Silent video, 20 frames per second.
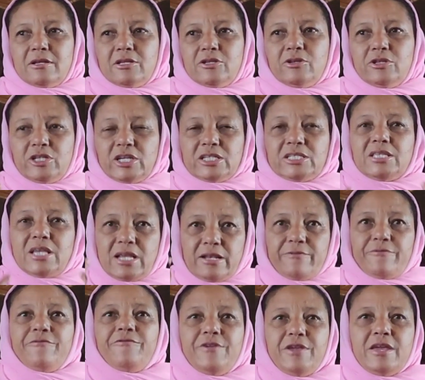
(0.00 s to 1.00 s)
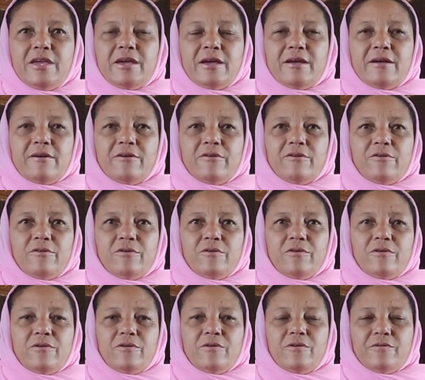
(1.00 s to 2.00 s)
just that fear
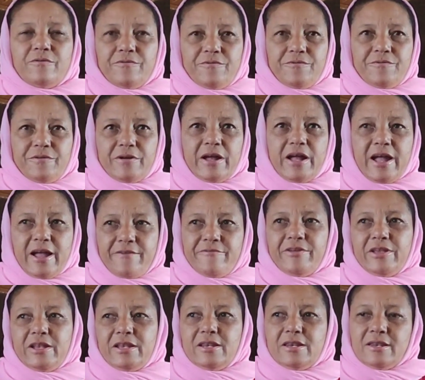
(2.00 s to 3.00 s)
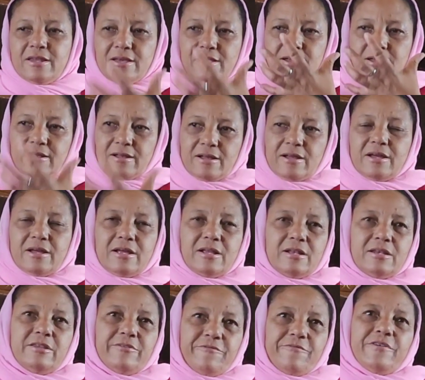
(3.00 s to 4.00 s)
of having
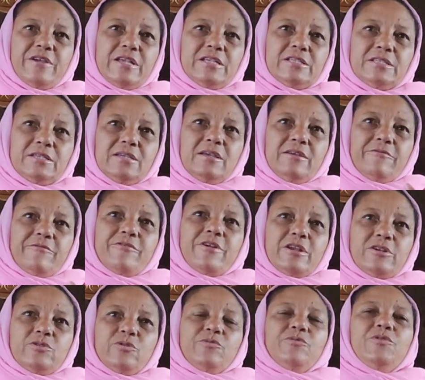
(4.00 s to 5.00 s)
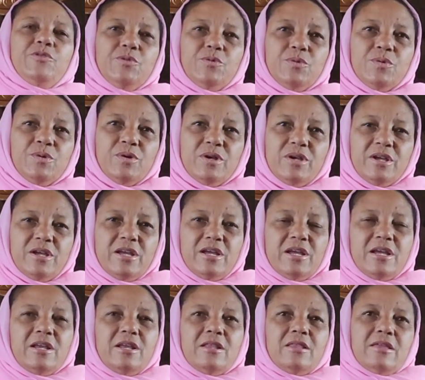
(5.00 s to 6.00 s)
defense in front of you,
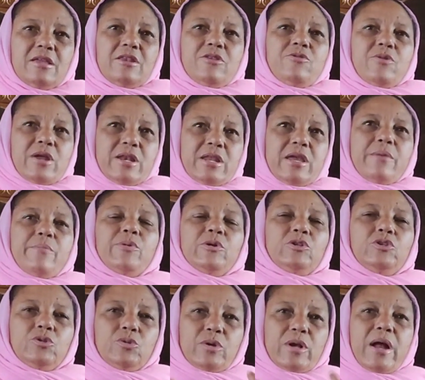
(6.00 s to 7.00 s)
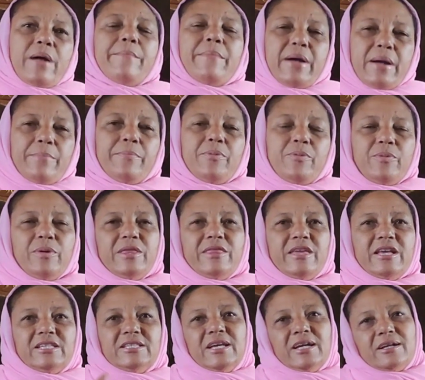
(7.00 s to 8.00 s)
then you're unable to come up with
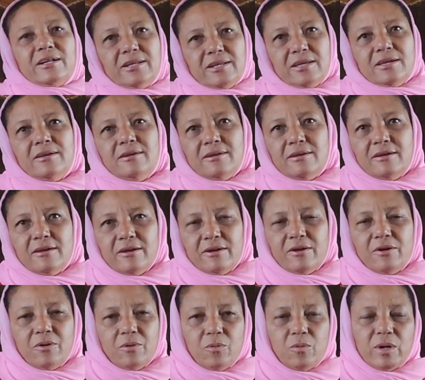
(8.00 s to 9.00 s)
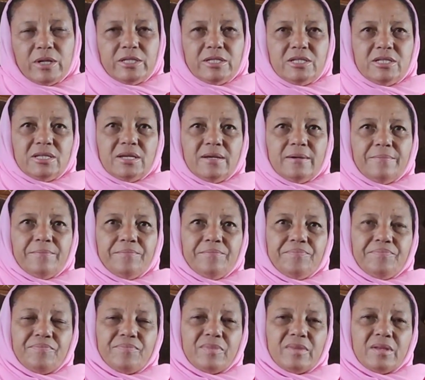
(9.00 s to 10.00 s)
exactly what
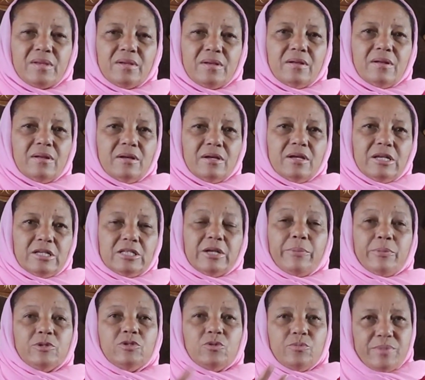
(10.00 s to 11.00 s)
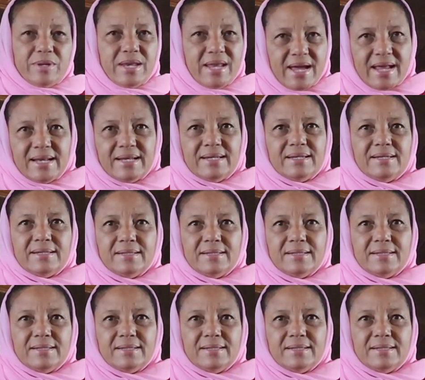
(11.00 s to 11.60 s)
is supposed to be done.